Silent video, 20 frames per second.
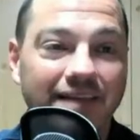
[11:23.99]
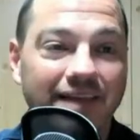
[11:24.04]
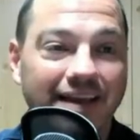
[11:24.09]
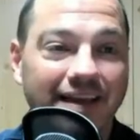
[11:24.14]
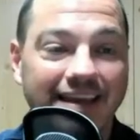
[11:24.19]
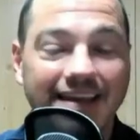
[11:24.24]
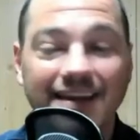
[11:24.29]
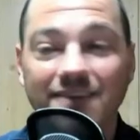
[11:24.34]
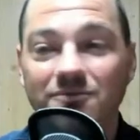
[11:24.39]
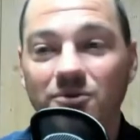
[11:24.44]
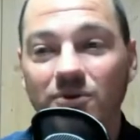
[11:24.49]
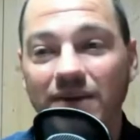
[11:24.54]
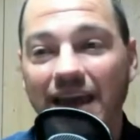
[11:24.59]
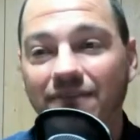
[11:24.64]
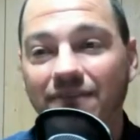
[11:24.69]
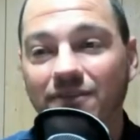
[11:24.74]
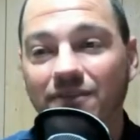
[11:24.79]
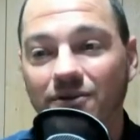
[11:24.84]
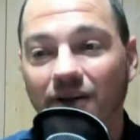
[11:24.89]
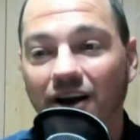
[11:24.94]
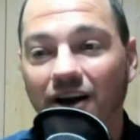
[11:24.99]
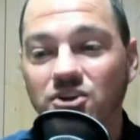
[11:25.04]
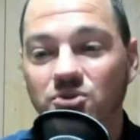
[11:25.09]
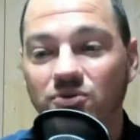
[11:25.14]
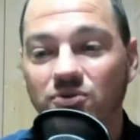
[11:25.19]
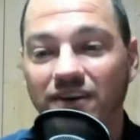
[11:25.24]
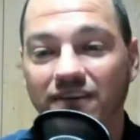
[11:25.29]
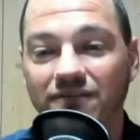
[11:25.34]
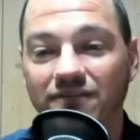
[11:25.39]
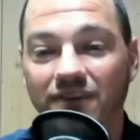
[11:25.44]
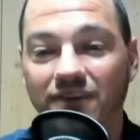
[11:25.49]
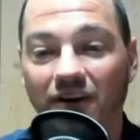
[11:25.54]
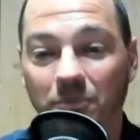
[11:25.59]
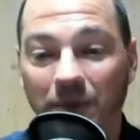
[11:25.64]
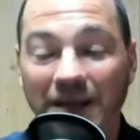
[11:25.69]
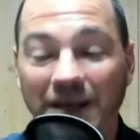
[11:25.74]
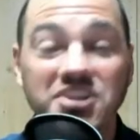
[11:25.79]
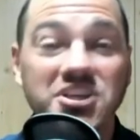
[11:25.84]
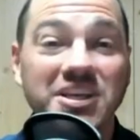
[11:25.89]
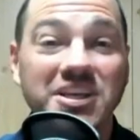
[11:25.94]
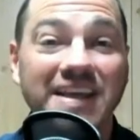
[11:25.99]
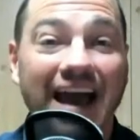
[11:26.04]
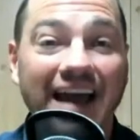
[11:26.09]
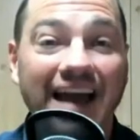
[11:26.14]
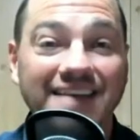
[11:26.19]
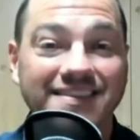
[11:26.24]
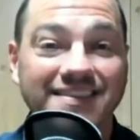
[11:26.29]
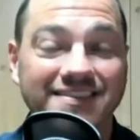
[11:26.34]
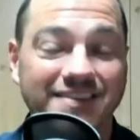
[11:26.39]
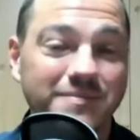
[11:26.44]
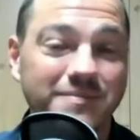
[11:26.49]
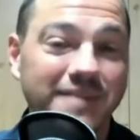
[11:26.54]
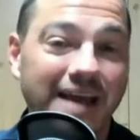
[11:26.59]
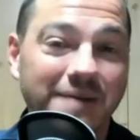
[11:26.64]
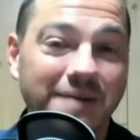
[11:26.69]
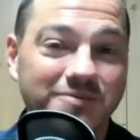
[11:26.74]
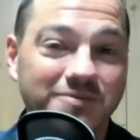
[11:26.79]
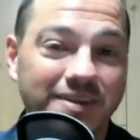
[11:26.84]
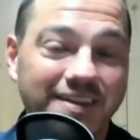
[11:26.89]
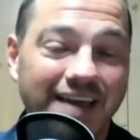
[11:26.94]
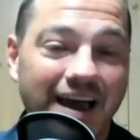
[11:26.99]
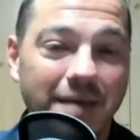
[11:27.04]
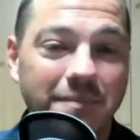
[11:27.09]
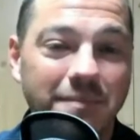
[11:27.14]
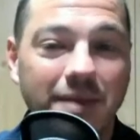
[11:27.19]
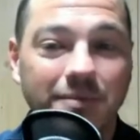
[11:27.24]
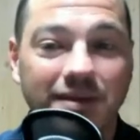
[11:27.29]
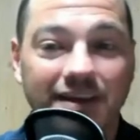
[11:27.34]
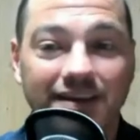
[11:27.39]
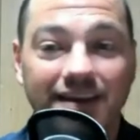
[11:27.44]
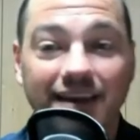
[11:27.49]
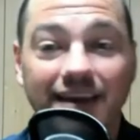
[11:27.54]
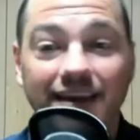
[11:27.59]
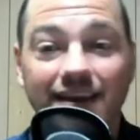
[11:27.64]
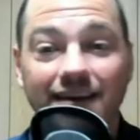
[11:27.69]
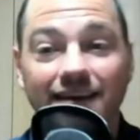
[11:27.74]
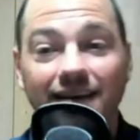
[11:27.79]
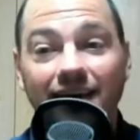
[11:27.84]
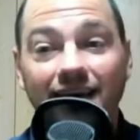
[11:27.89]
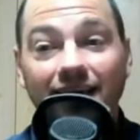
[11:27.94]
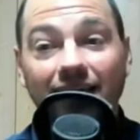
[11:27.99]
Like, he didn't really have the luxury of benching guys at sometimes when he thought maybe he did.